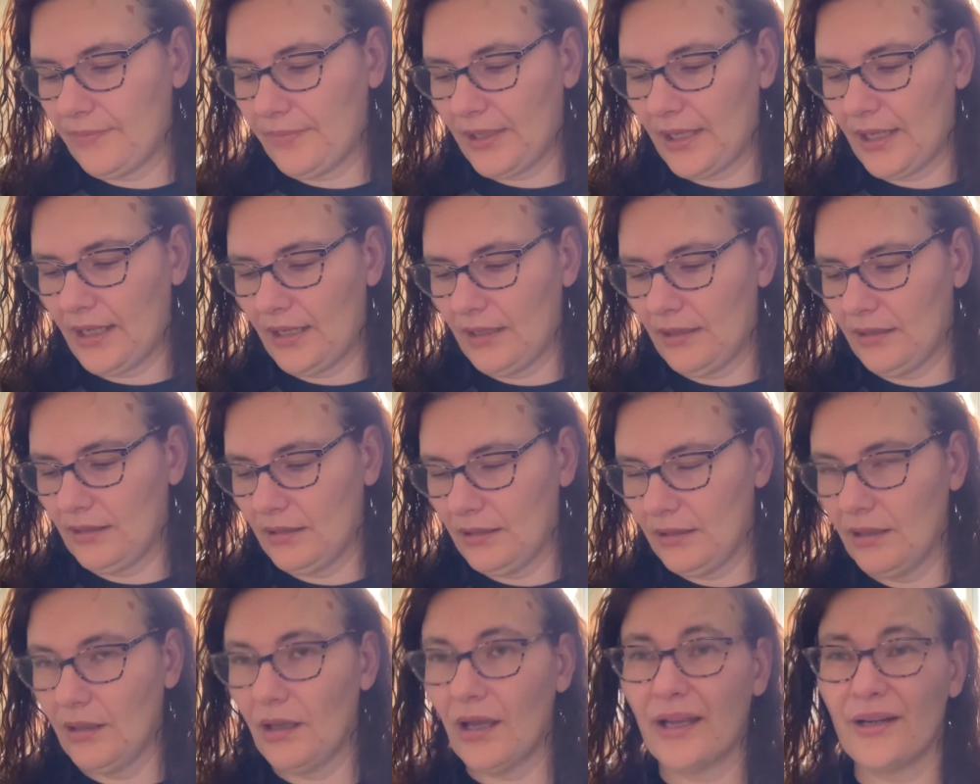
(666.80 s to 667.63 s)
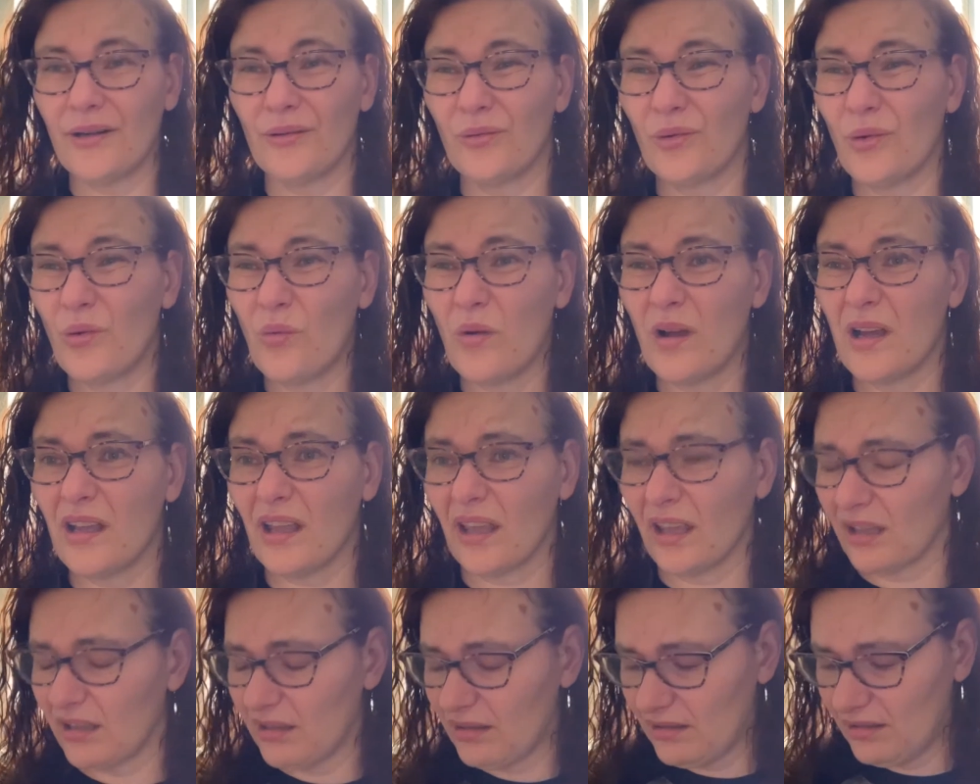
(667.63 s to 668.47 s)
again. I don't know
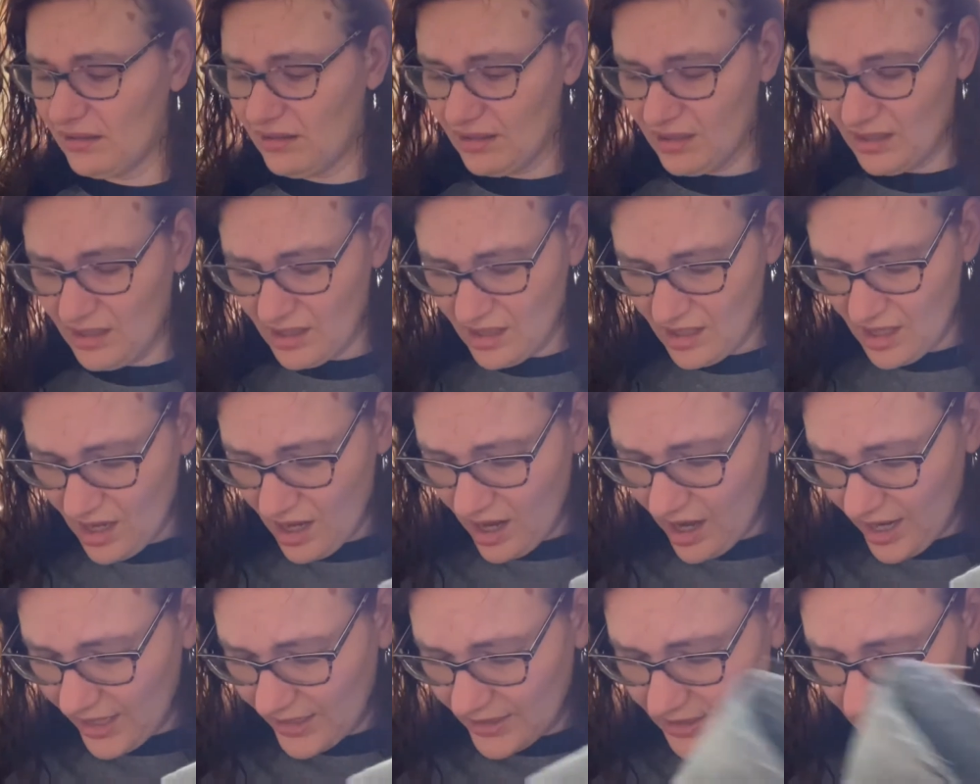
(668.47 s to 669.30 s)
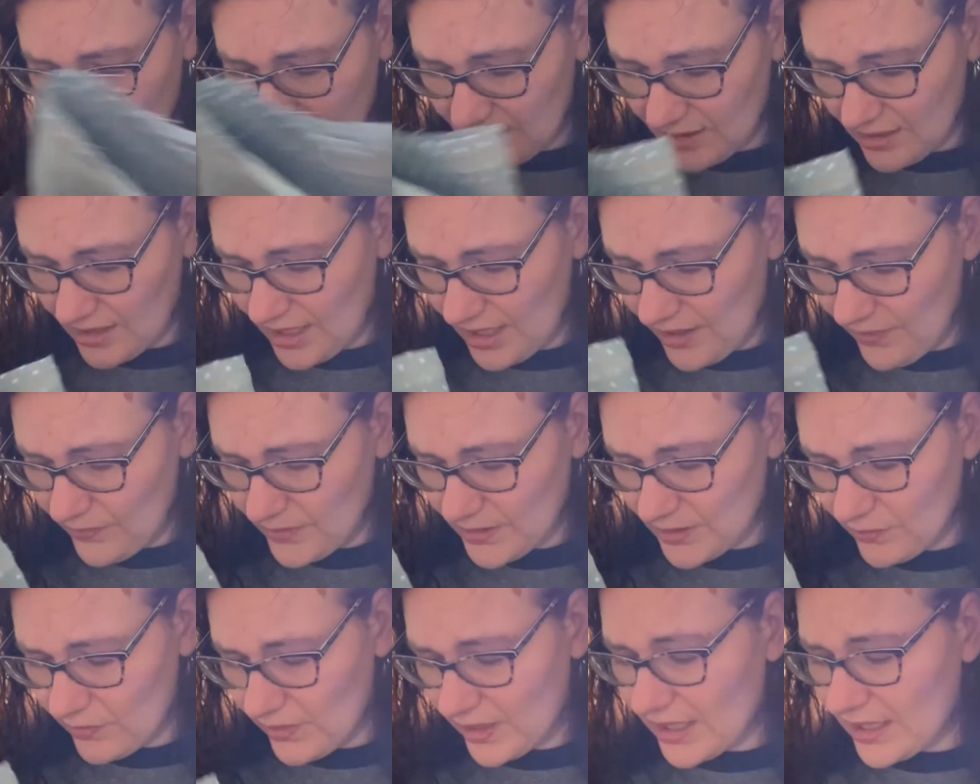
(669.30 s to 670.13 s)
why. It
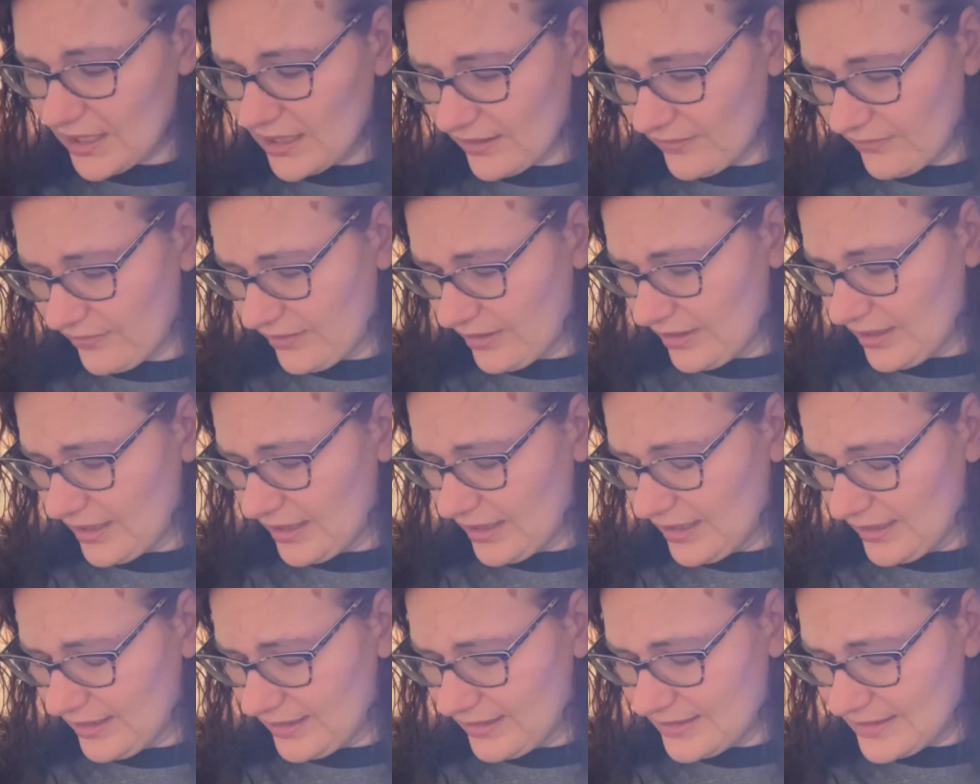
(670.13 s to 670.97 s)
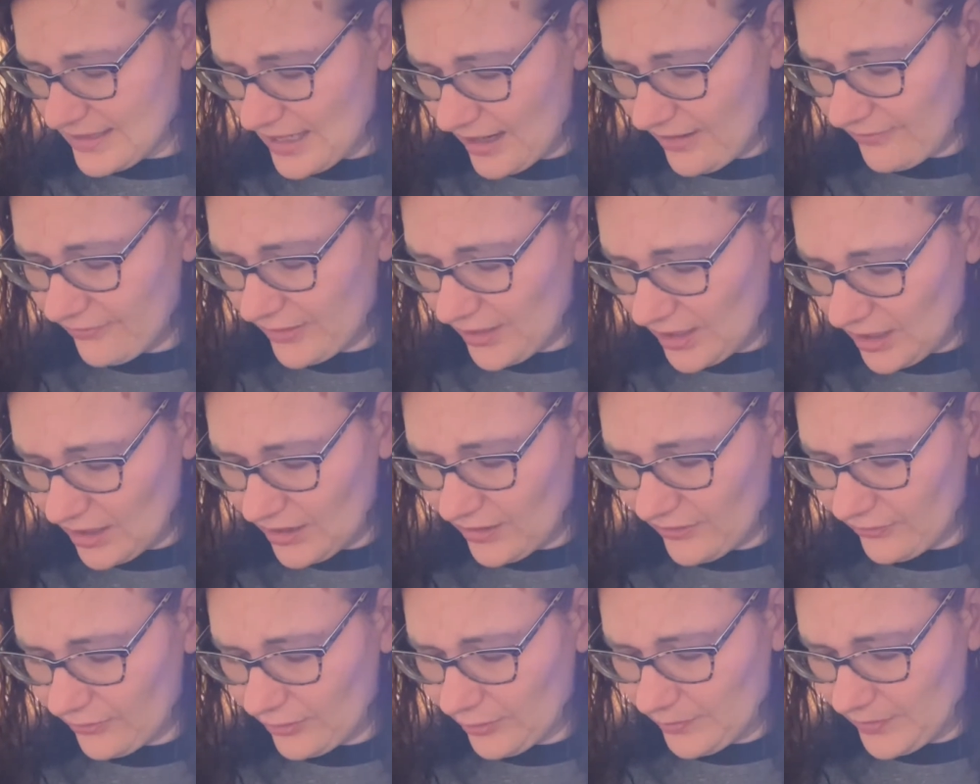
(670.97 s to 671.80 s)
was a really tough
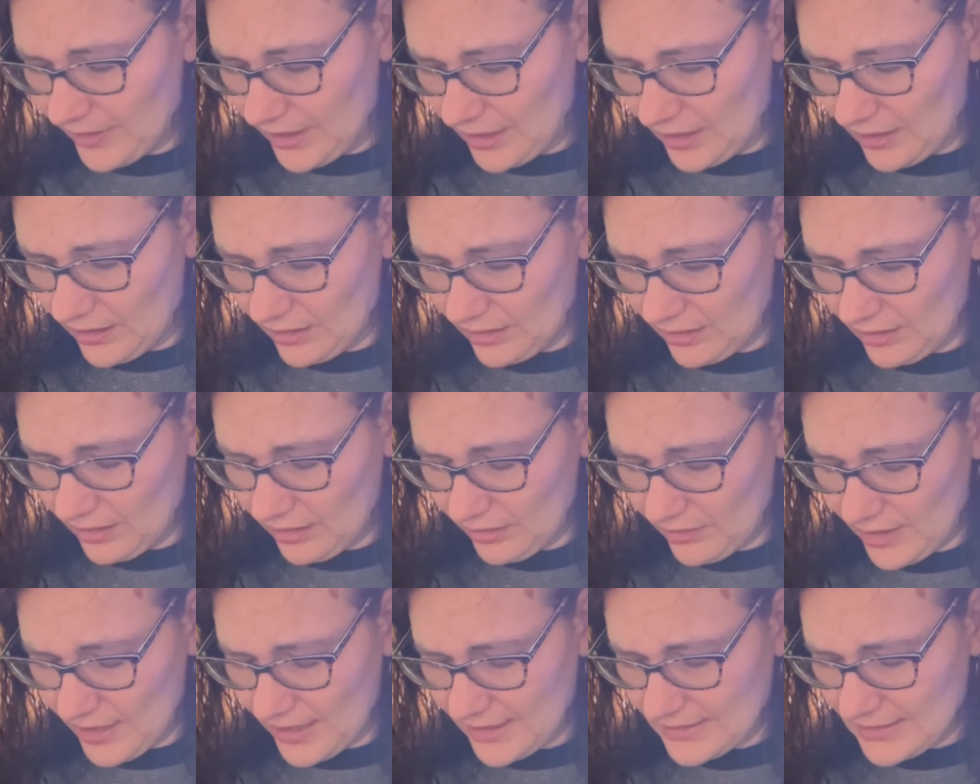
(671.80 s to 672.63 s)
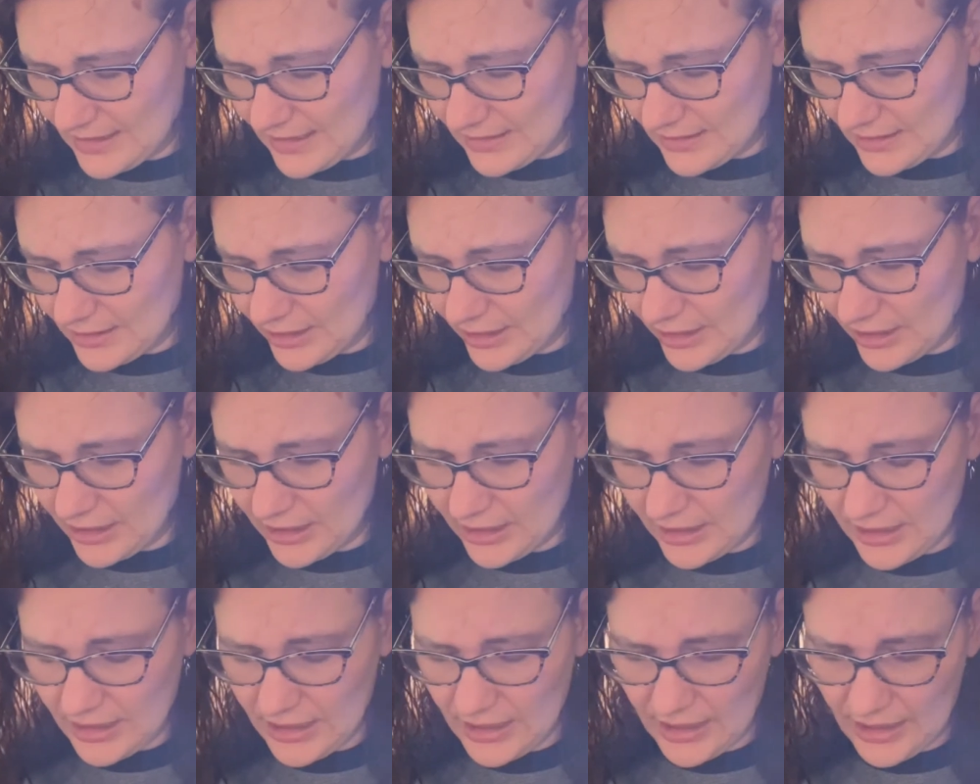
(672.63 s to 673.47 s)
year for me, you guys, last year.
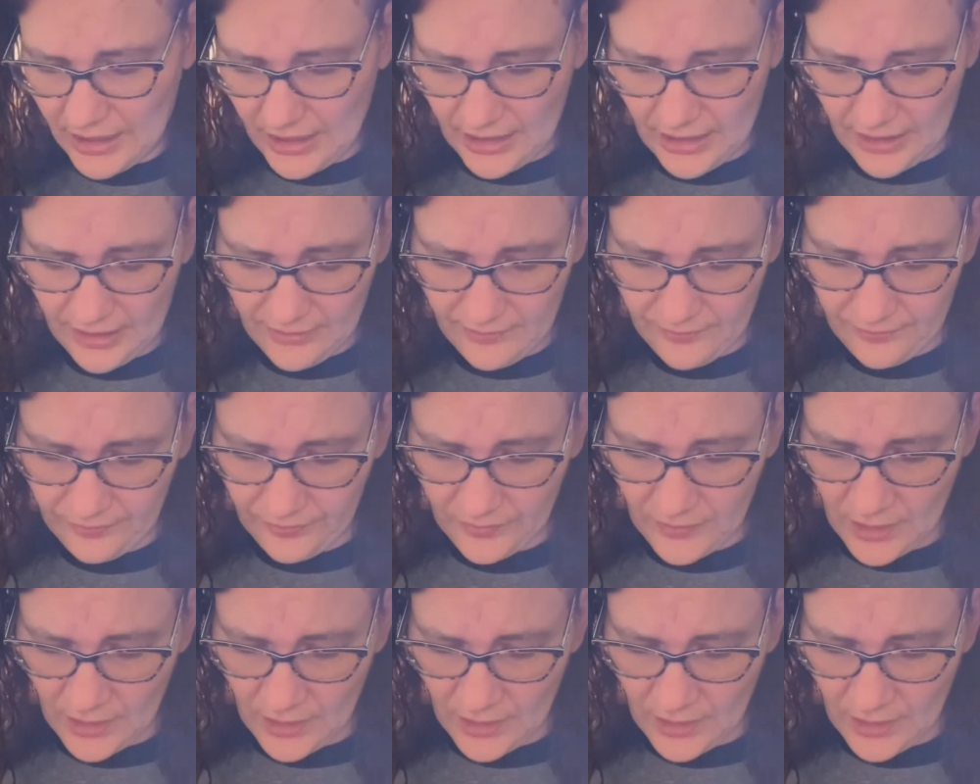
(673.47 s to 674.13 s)
And